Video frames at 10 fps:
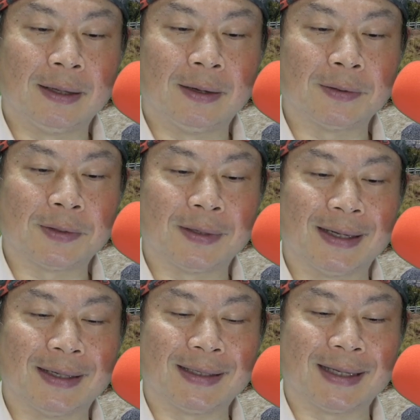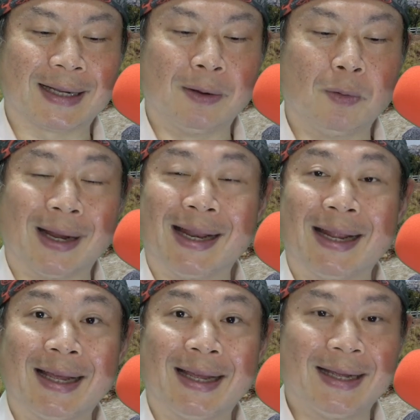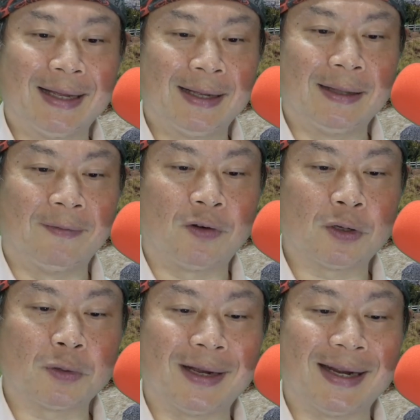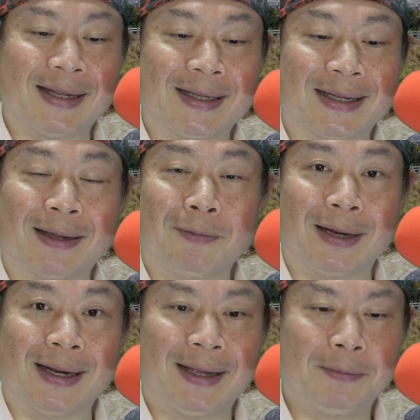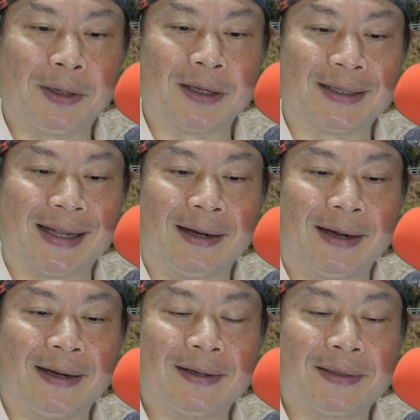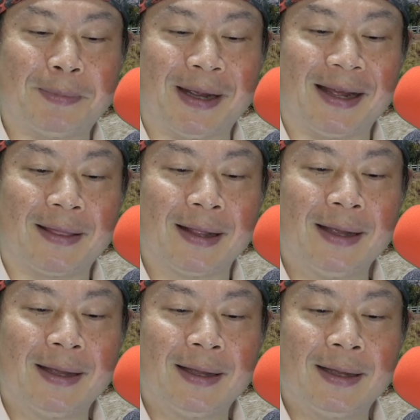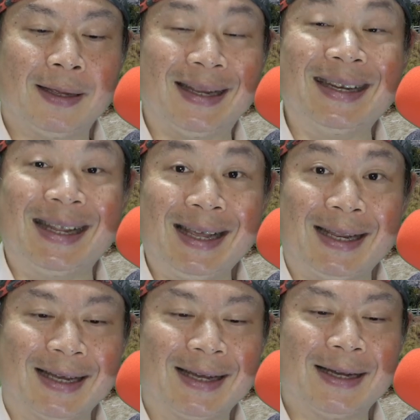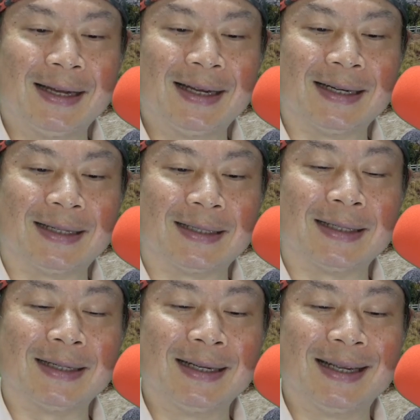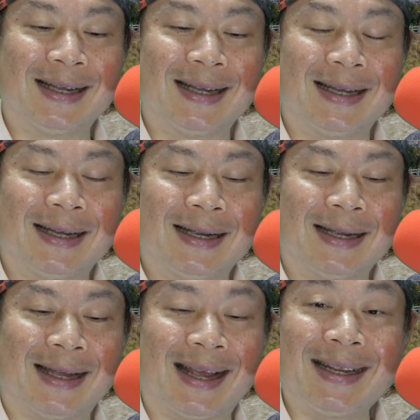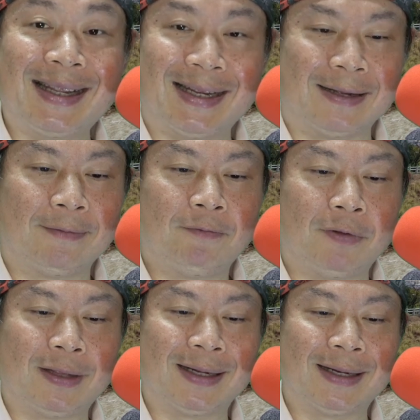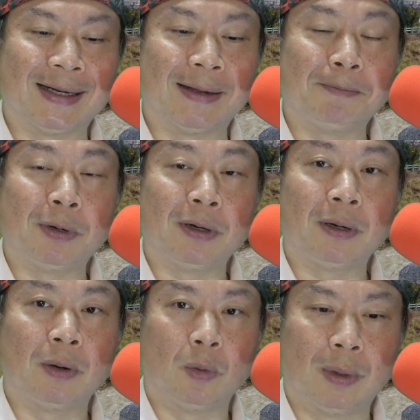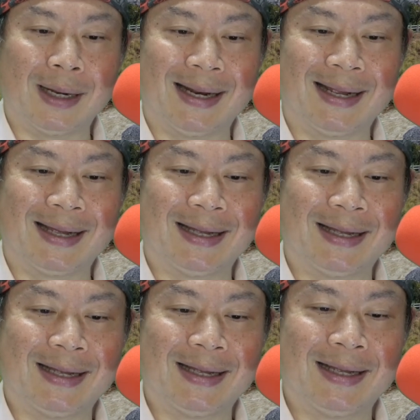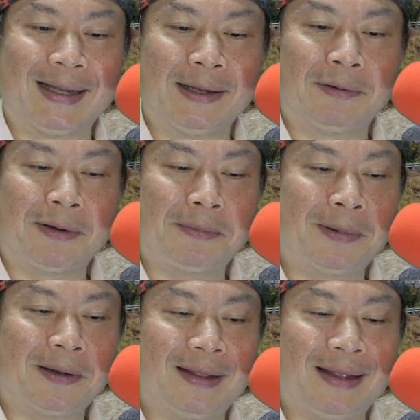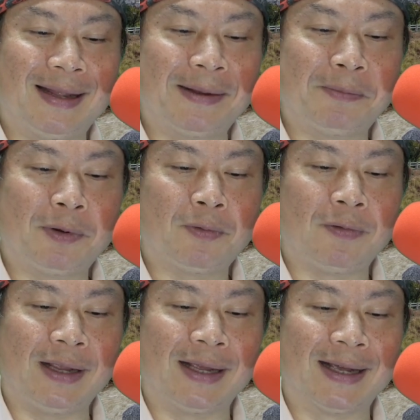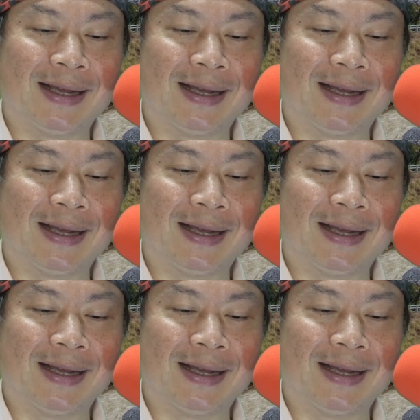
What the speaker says: also the second one, the first one and the second one, because their AS-Path indeed are ended with number 1. What about the number 3?